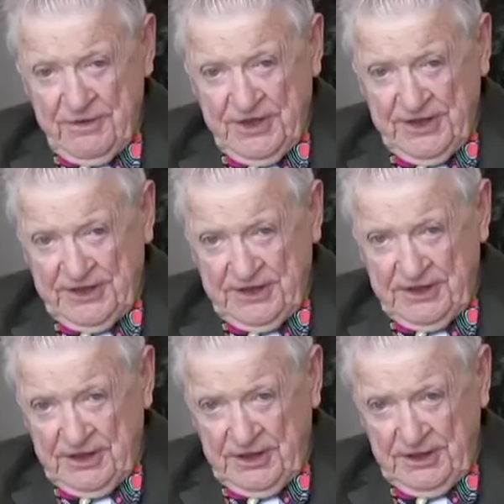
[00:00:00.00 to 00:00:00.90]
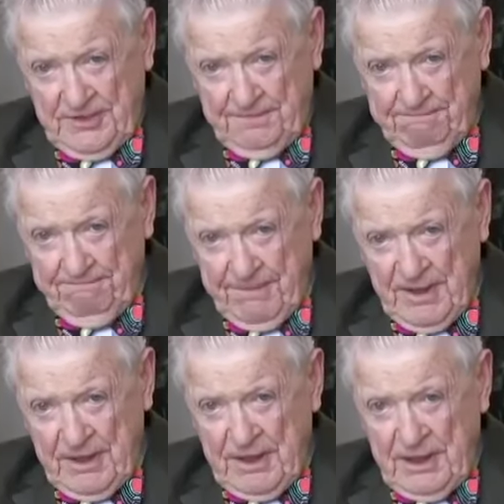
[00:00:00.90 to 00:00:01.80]
Then um,
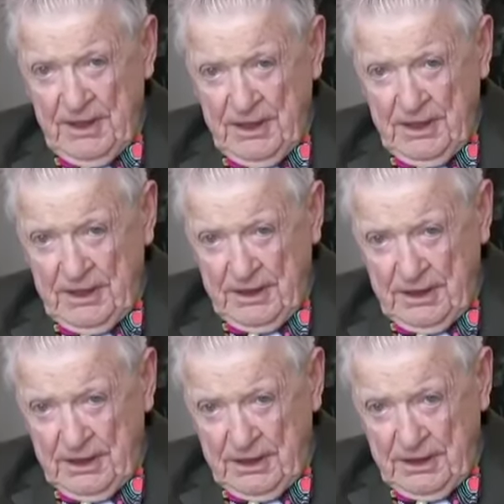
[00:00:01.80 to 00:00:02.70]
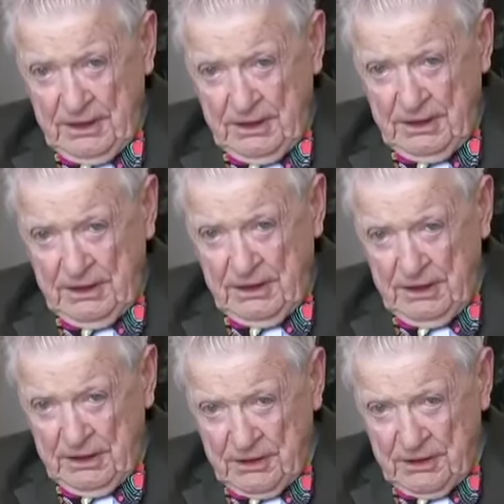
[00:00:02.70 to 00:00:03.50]
a